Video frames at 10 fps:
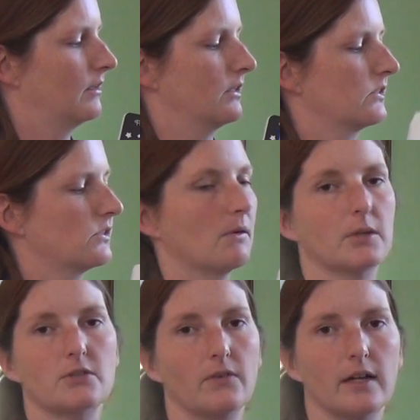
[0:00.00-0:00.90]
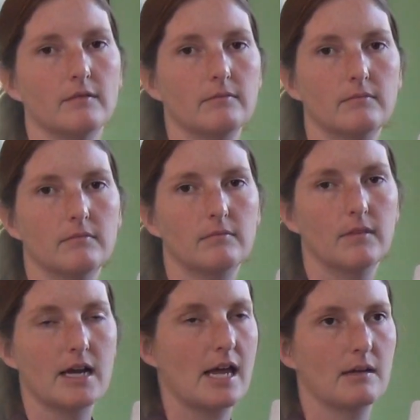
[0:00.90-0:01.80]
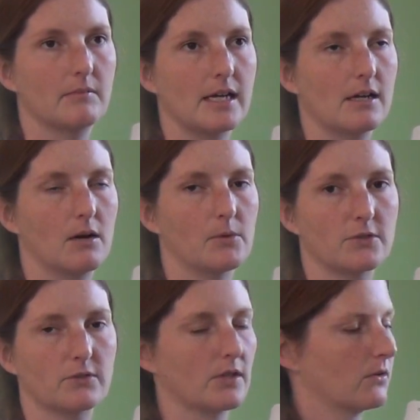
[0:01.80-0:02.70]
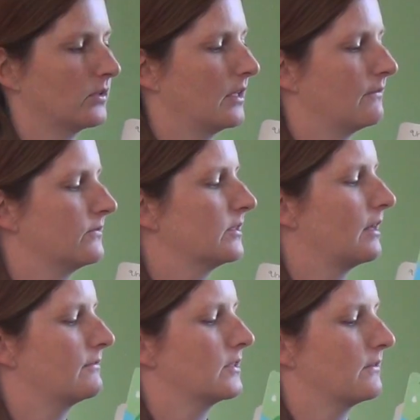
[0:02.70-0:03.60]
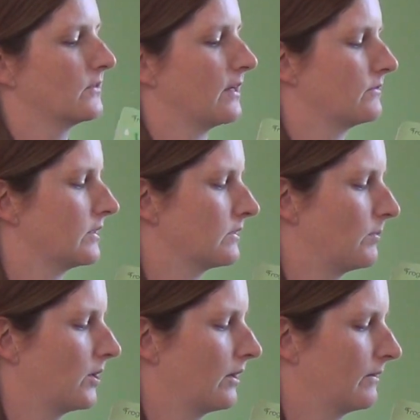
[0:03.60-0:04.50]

So much fun. Again, my almost 3-year-old loves this book.